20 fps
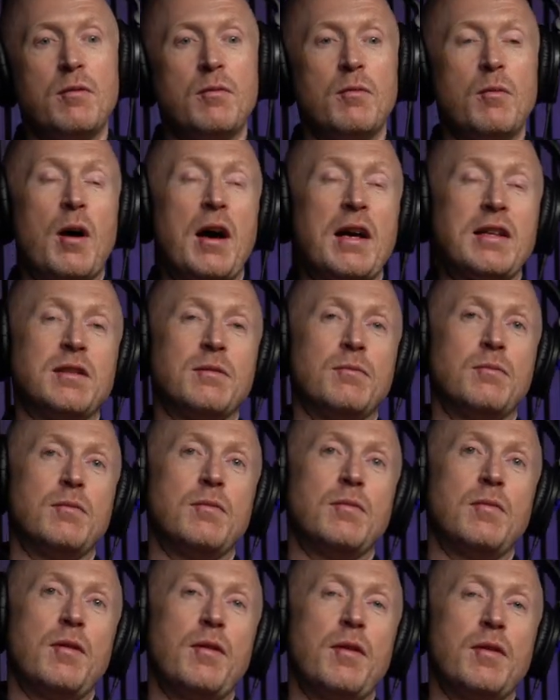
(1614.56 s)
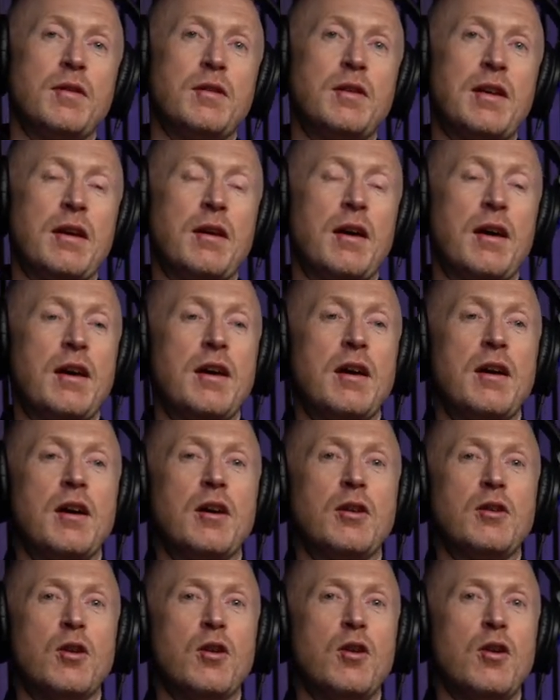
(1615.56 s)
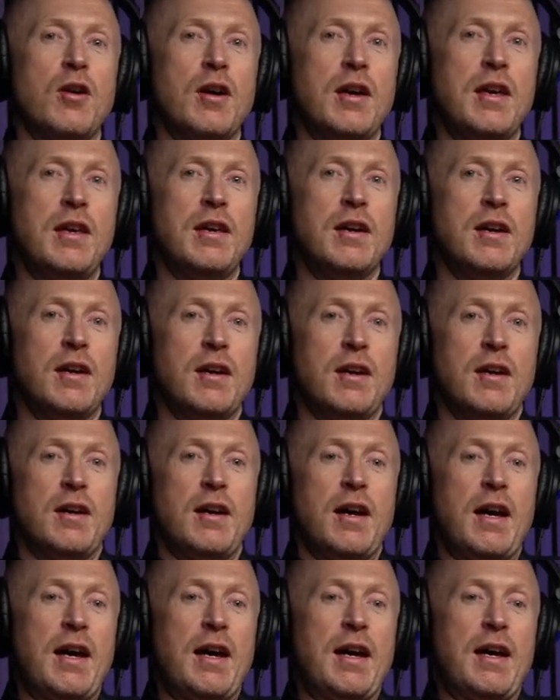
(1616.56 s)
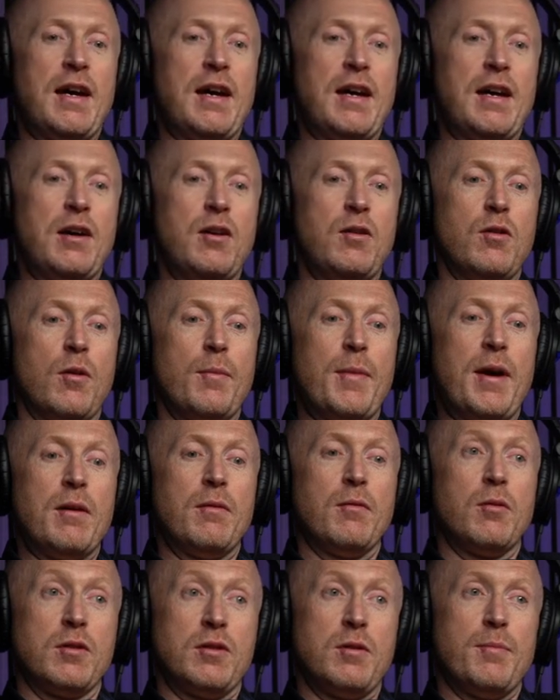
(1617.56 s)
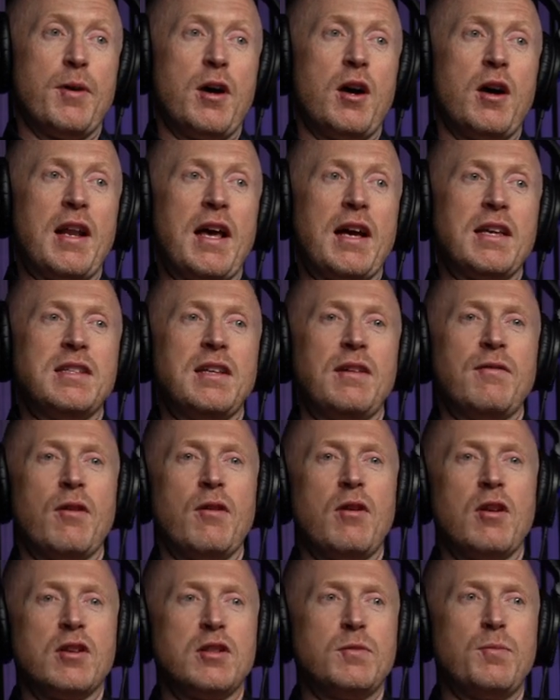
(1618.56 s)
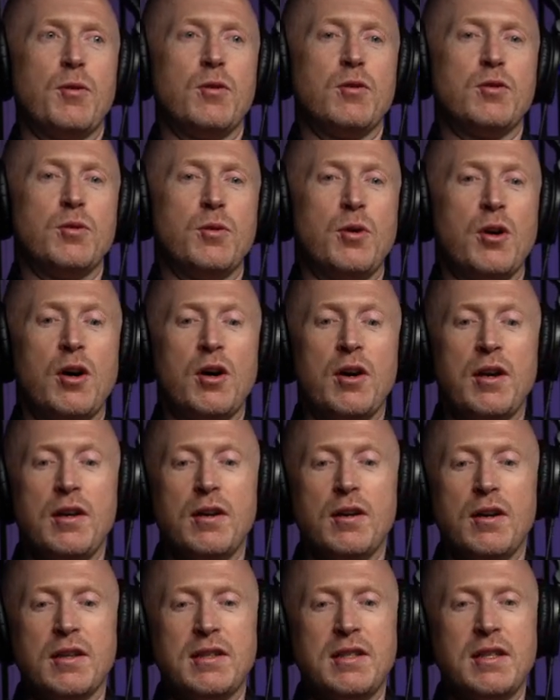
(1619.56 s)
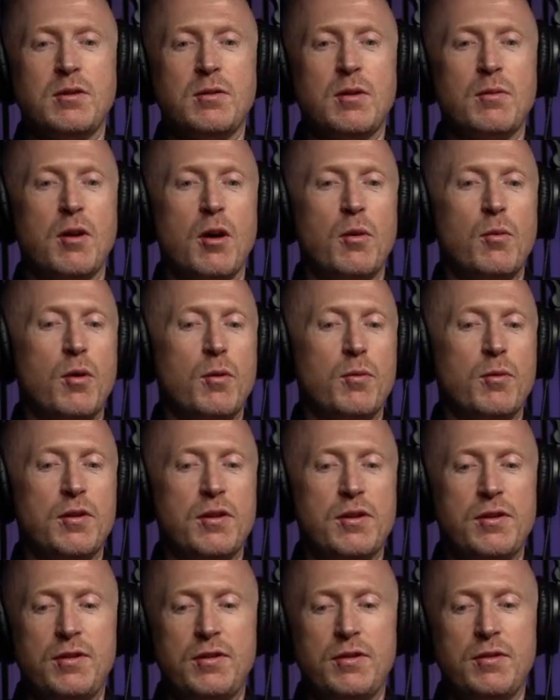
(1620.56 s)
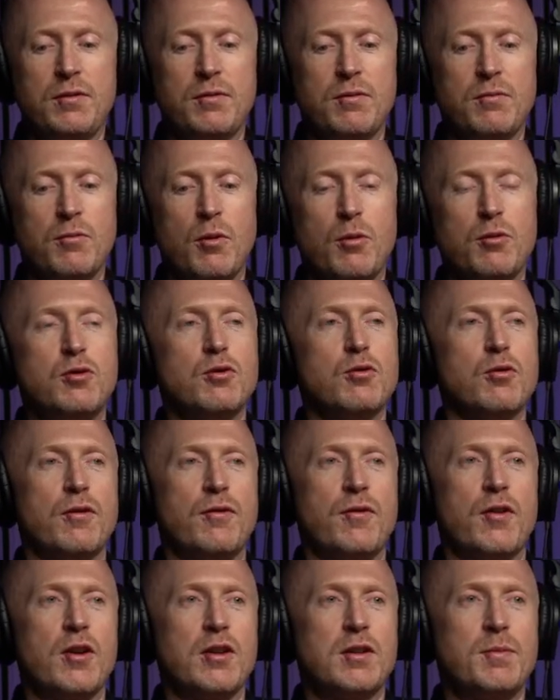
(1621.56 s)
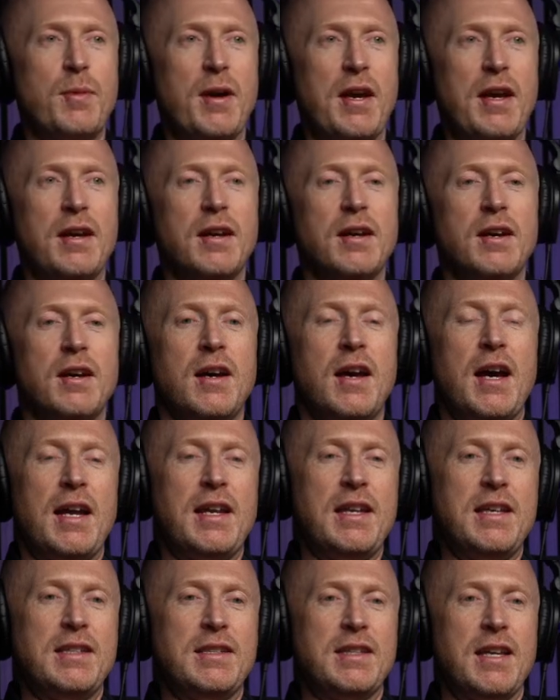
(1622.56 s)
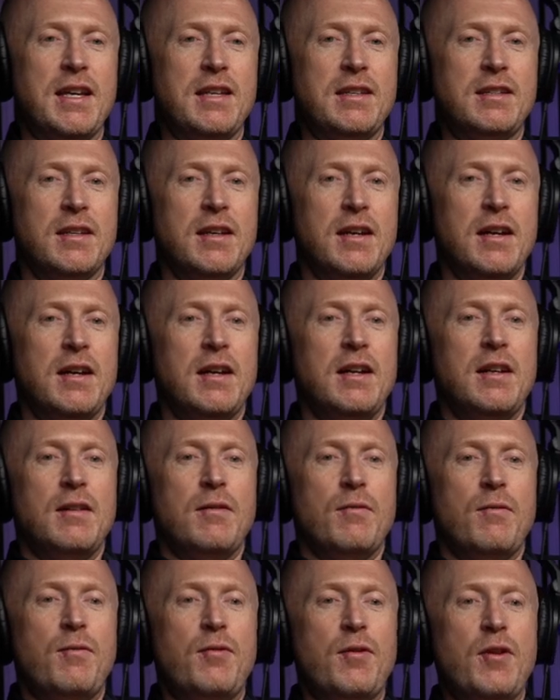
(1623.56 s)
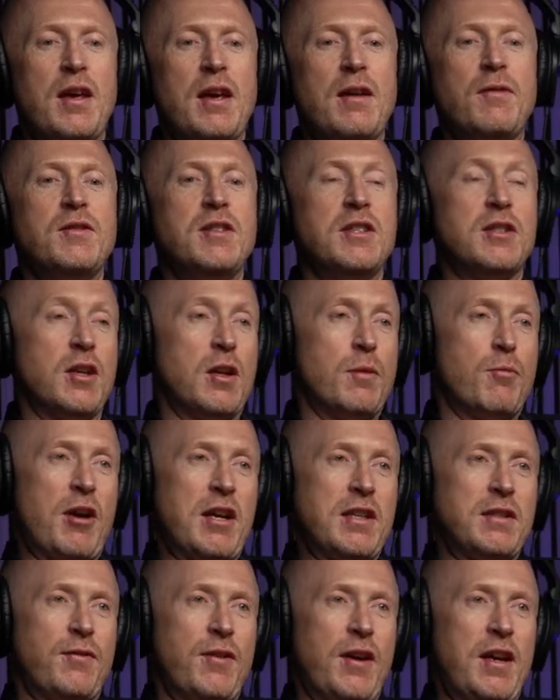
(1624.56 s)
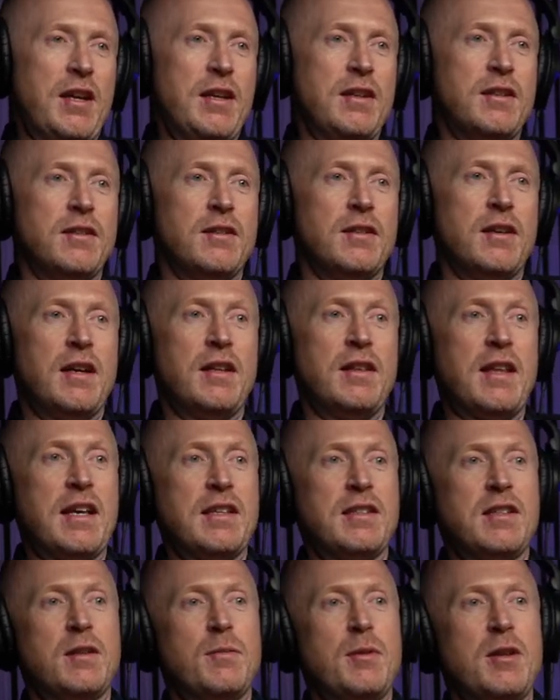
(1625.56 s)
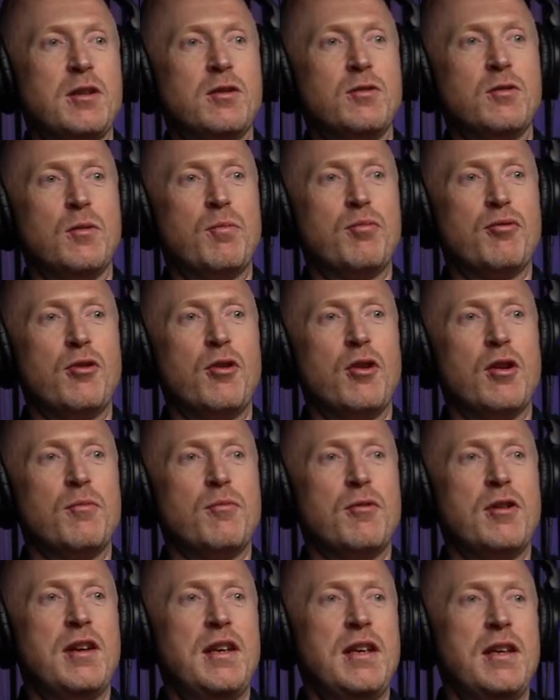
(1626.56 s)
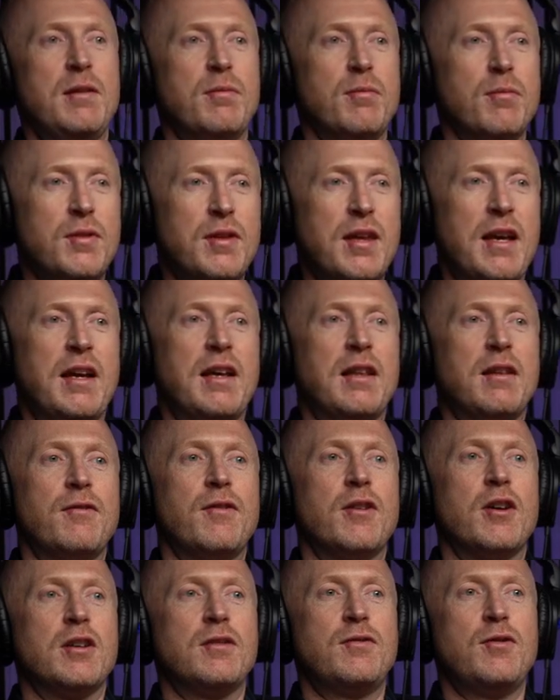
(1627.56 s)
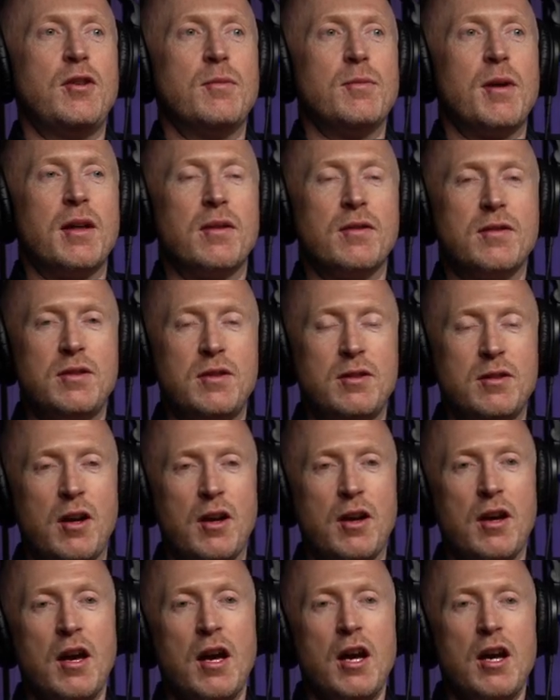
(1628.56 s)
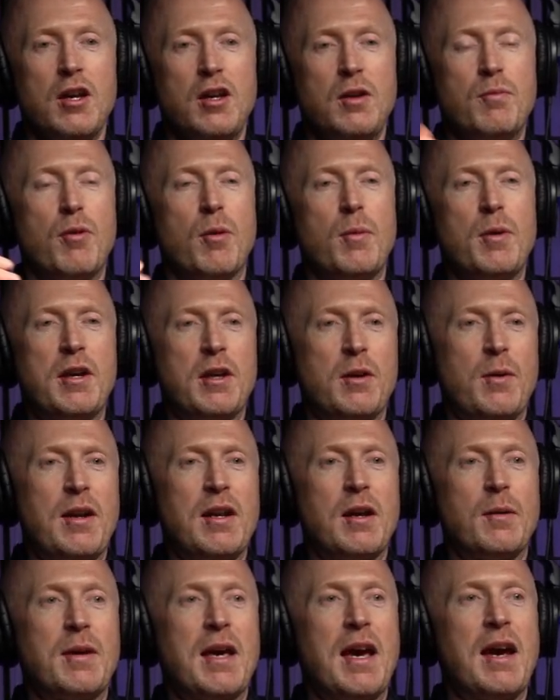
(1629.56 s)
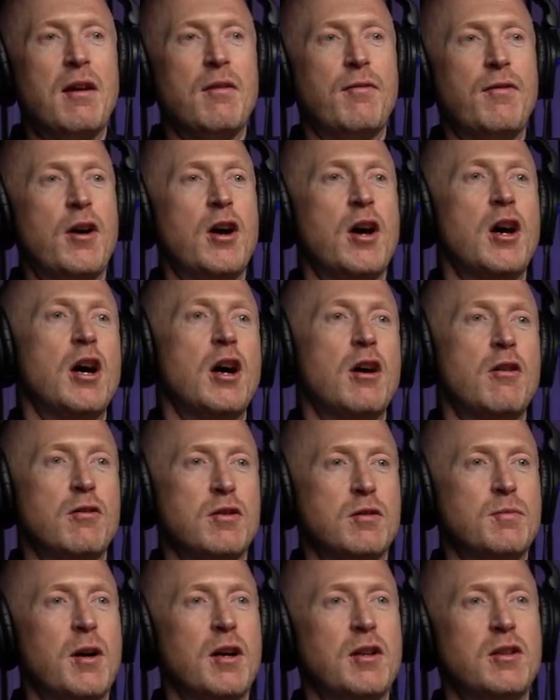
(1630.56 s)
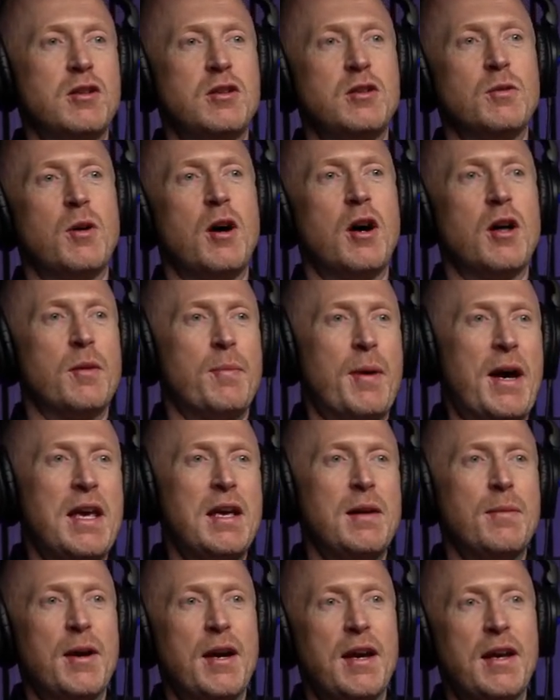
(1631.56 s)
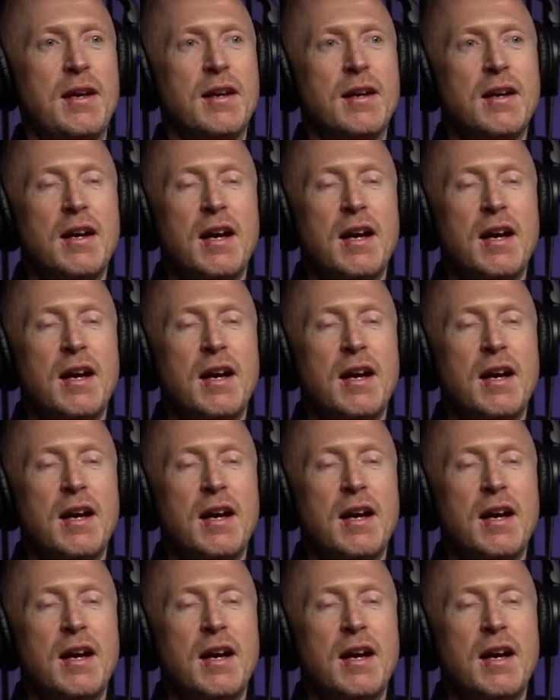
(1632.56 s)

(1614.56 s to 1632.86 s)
well, I had some uh, a guy uh, who I met was in Bali actually, a very like spiritual guy. I said to him like, what would what would your advice be? And he said, for if she's going to breastfeed and that's going to be the sort of primary thing in the first few months, he's like, you're probably going to end up caring for her as much as you are the baby.